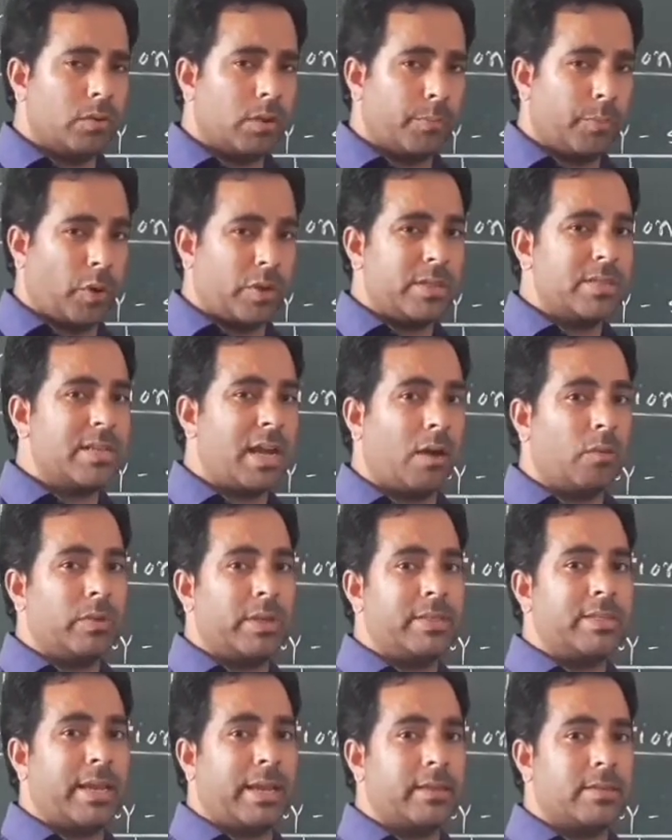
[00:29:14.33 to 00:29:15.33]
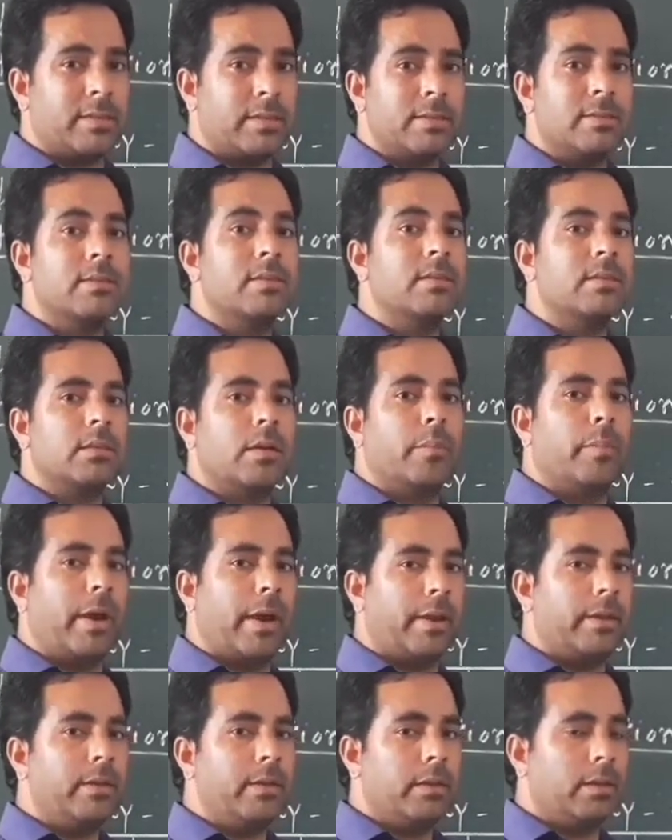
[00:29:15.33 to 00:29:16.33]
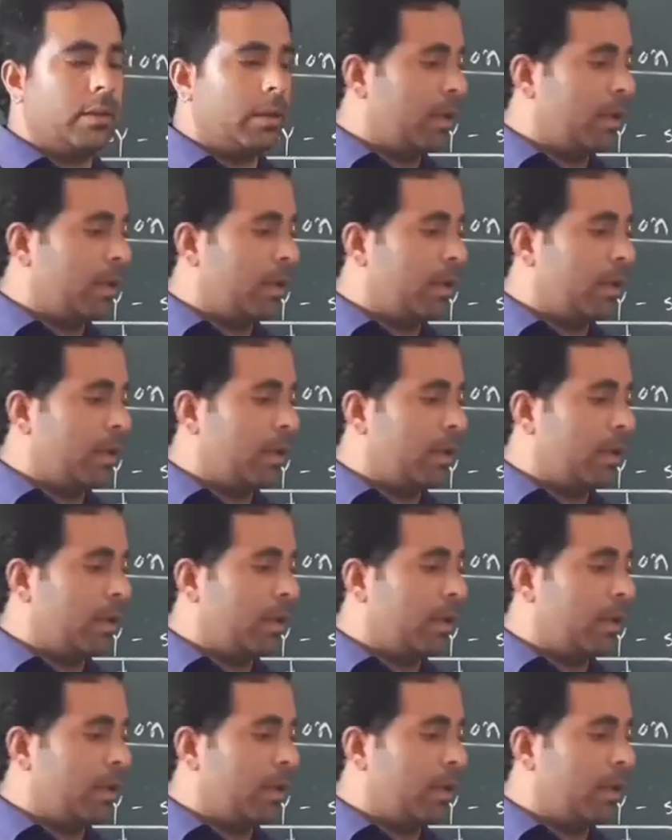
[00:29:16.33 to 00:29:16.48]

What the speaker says: process how the sex is determined